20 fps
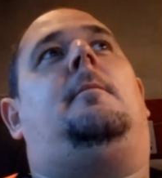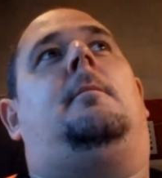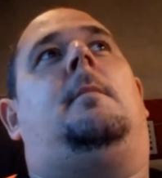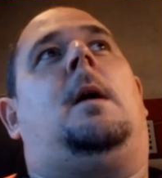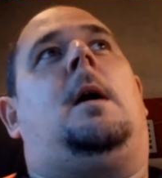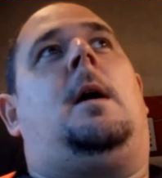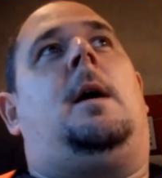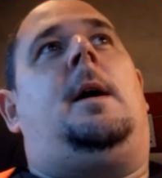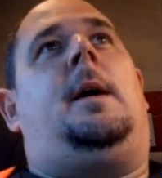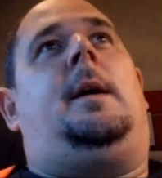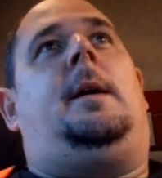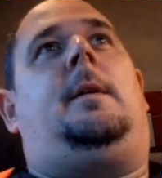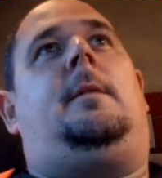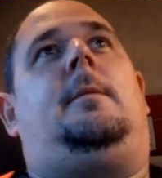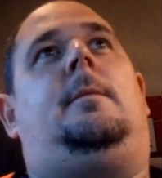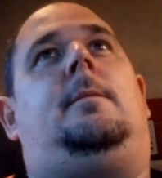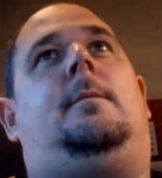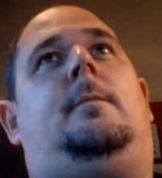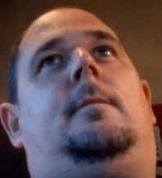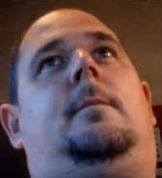my
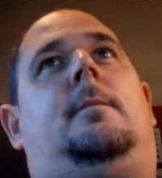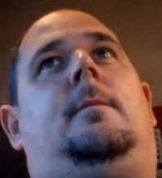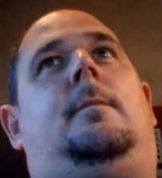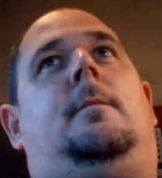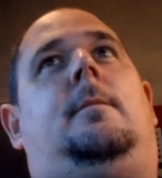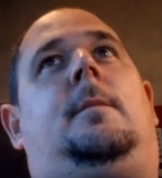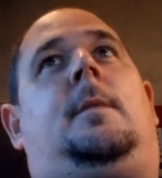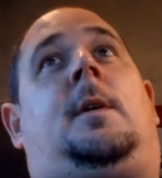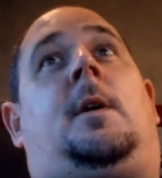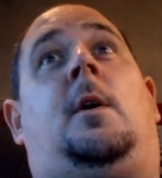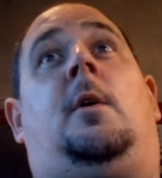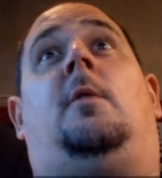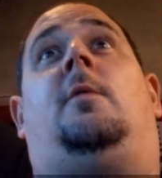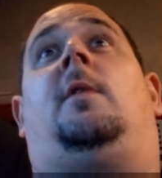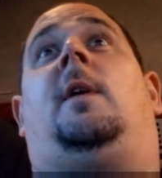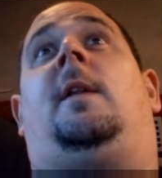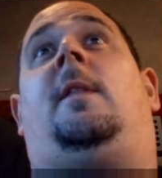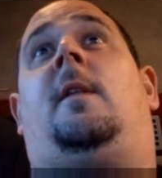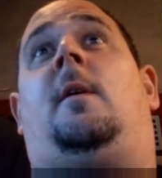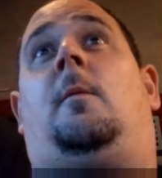
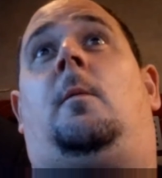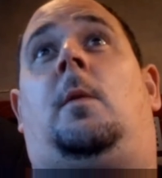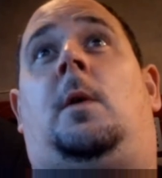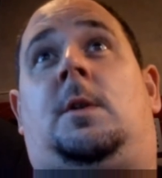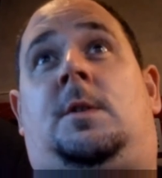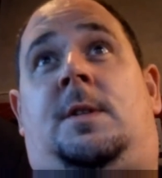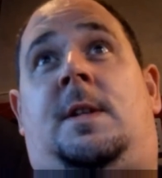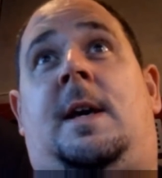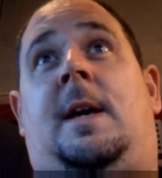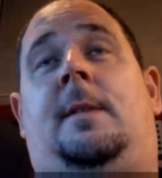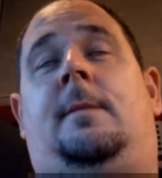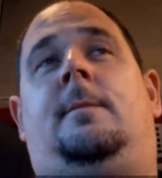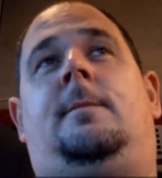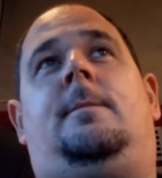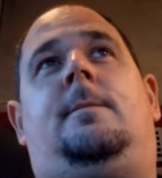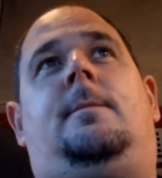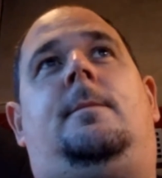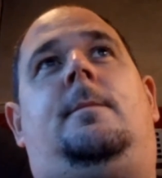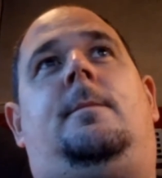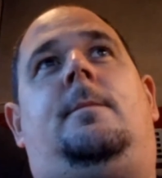girlfriend that was then,
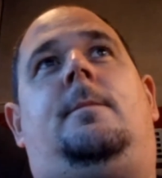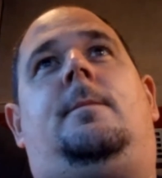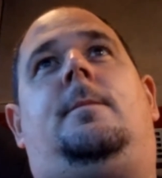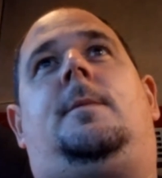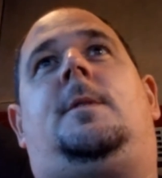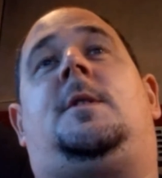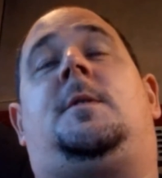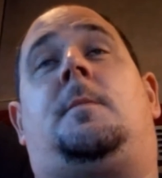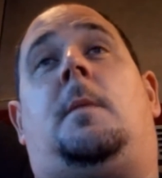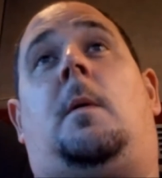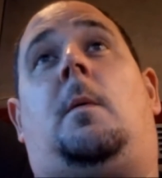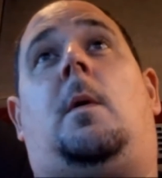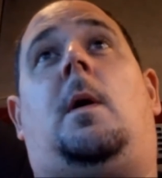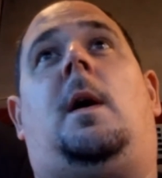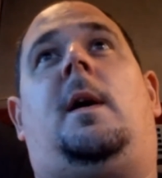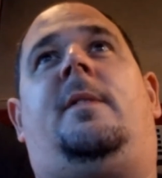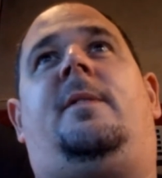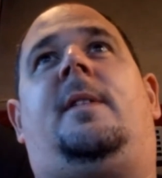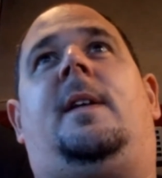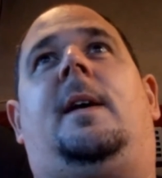she's my
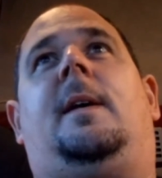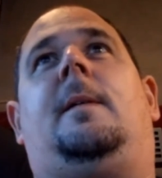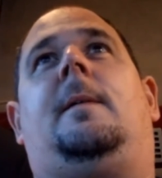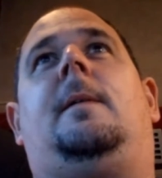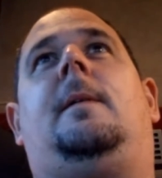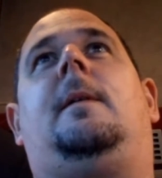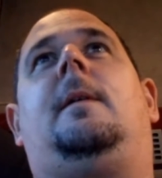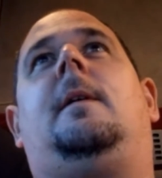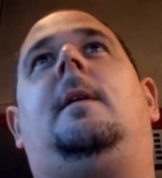wife now.